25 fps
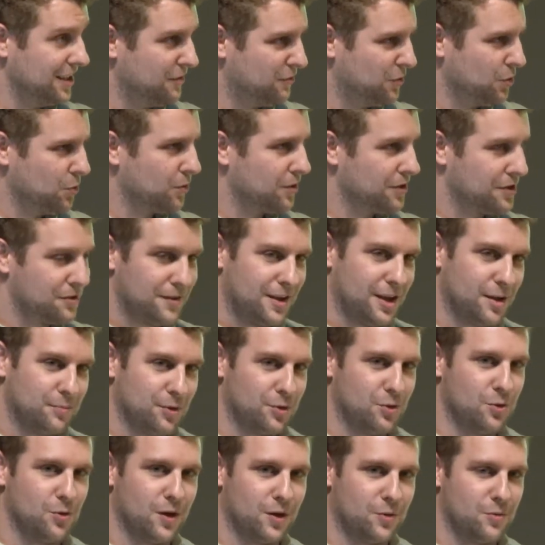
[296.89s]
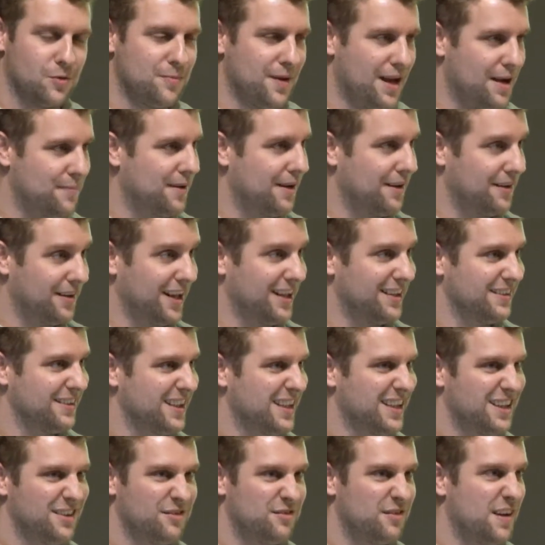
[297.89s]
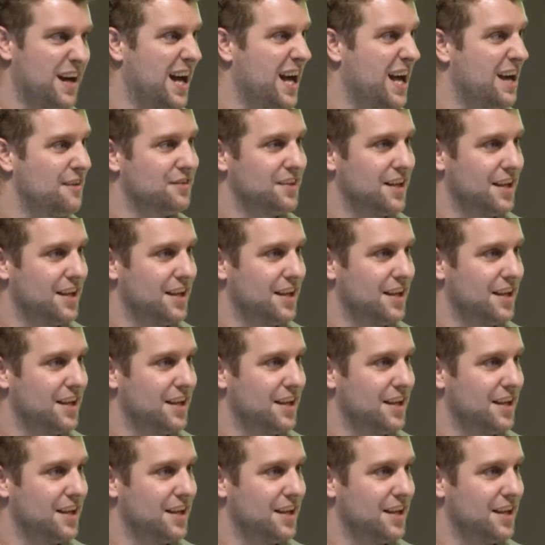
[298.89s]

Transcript: If you were a developer who worked with PayPal like 5,